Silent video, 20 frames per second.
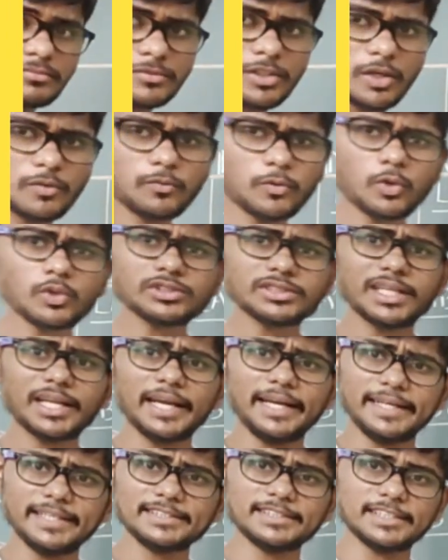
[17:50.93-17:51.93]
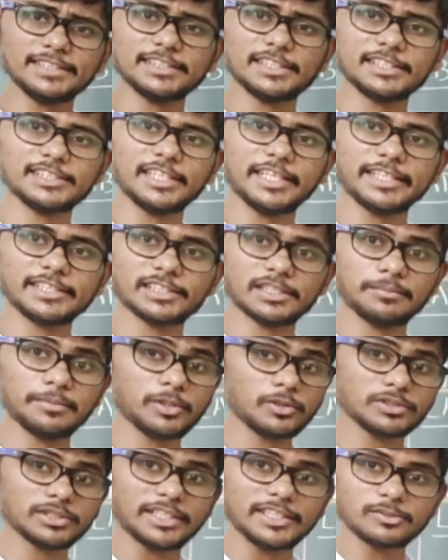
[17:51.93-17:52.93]
Of course the light is changing its direction
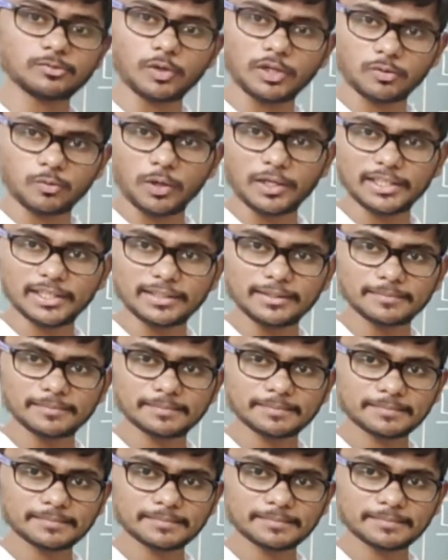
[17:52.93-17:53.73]
because that is what water.